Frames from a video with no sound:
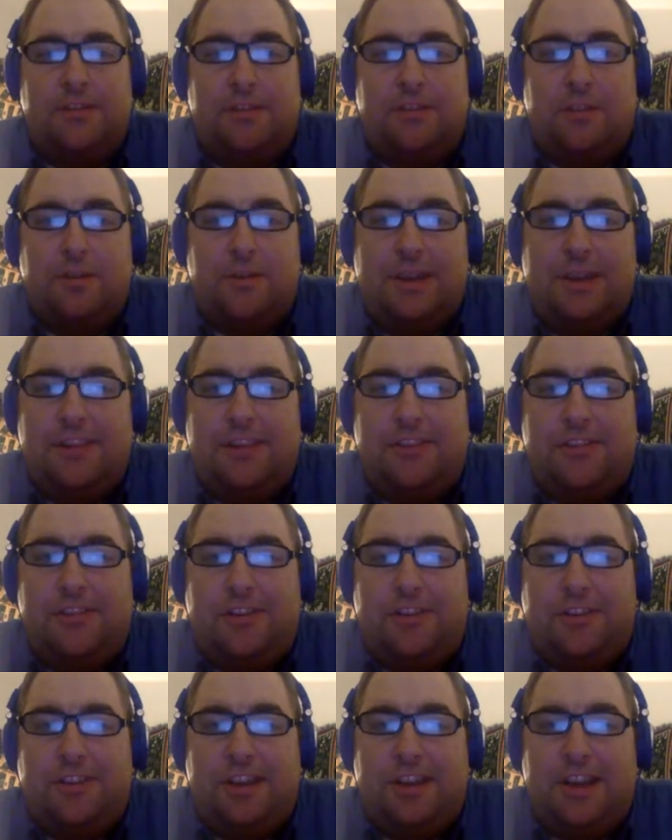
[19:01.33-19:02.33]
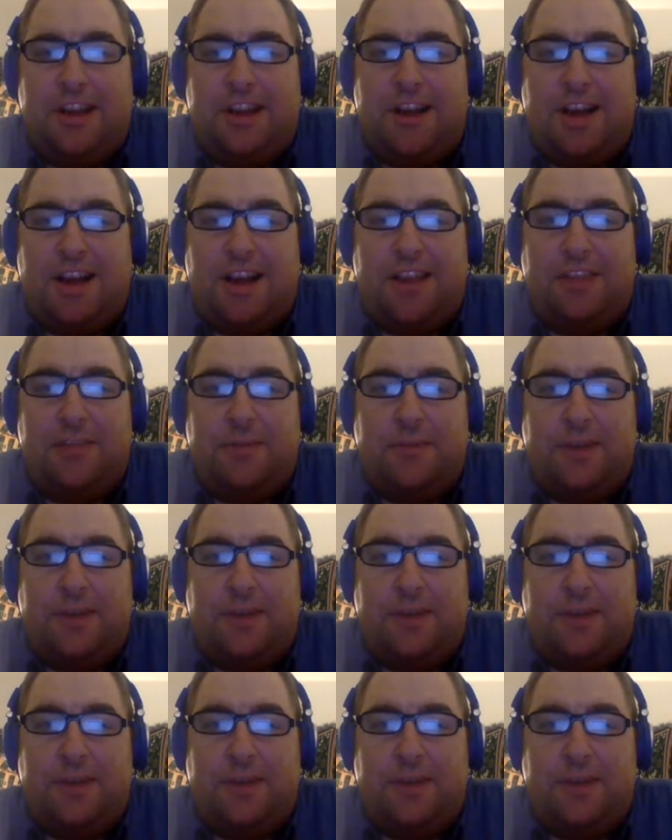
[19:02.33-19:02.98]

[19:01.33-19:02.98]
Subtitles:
So he's starting to get hot at the